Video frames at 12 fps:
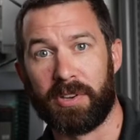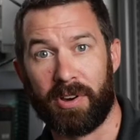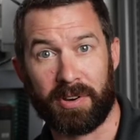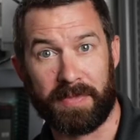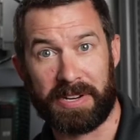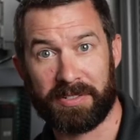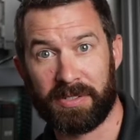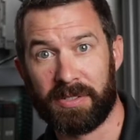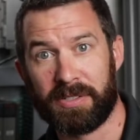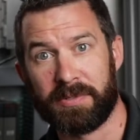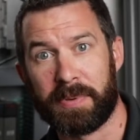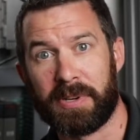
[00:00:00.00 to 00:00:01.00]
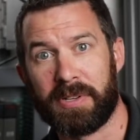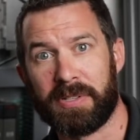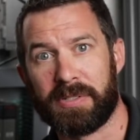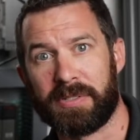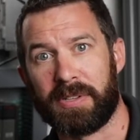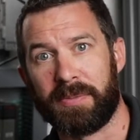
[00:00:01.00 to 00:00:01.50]
automation
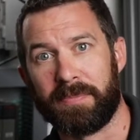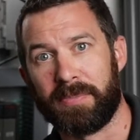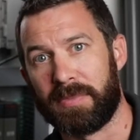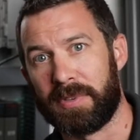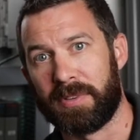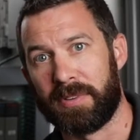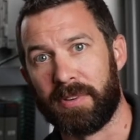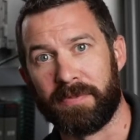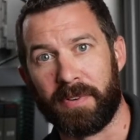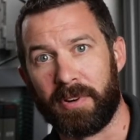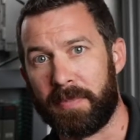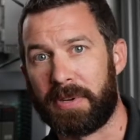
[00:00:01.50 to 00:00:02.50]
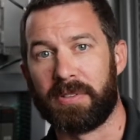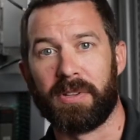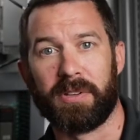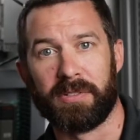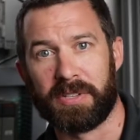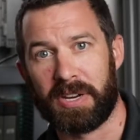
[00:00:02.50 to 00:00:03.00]
experience, a fundamental
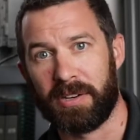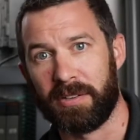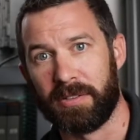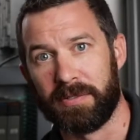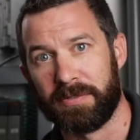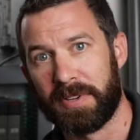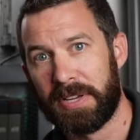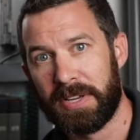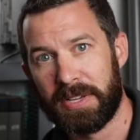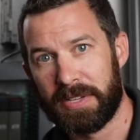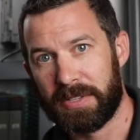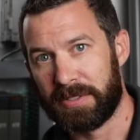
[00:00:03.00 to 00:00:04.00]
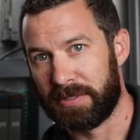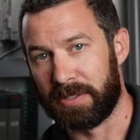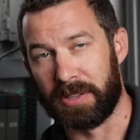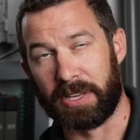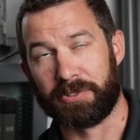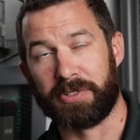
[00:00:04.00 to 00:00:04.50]
understanding of
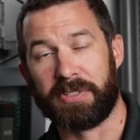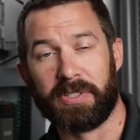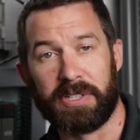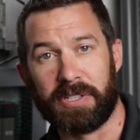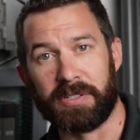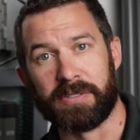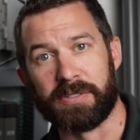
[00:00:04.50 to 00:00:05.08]
electricity and